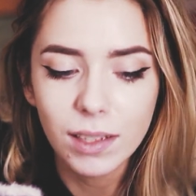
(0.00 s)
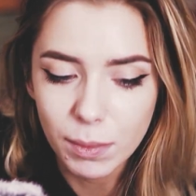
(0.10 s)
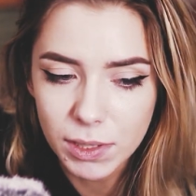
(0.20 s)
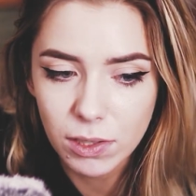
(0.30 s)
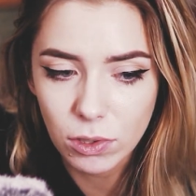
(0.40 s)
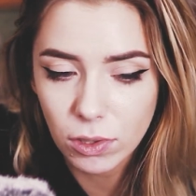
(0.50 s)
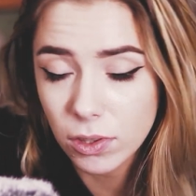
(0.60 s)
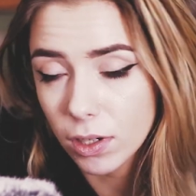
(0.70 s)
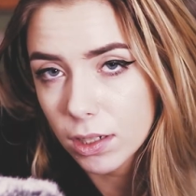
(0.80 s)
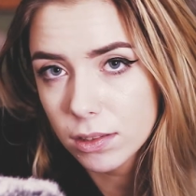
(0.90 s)
Let me know
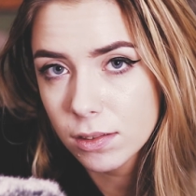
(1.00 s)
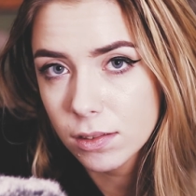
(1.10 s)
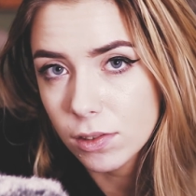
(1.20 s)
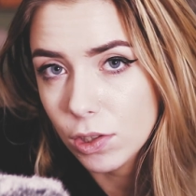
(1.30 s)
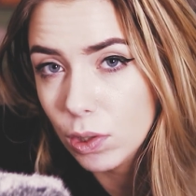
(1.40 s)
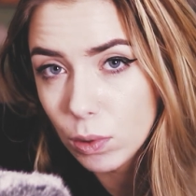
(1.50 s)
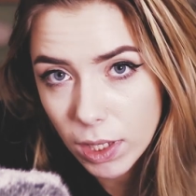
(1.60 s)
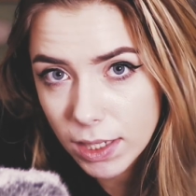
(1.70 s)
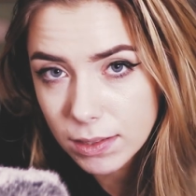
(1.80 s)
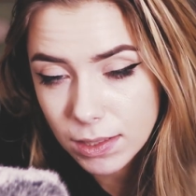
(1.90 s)
your thoughts. Do
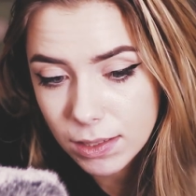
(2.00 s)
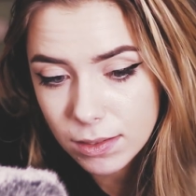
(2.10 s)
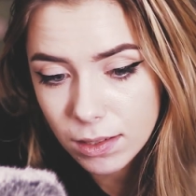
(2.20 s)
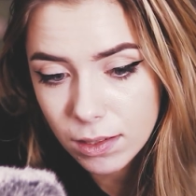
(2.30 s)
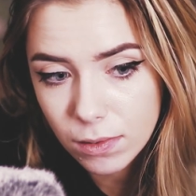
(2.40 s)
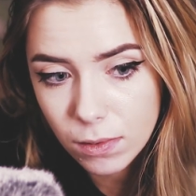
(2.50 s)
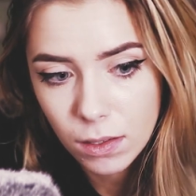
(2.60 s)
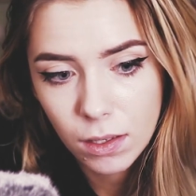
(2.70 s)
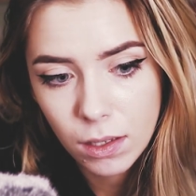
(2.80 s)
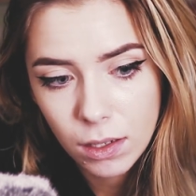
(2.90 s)
you like cinestill?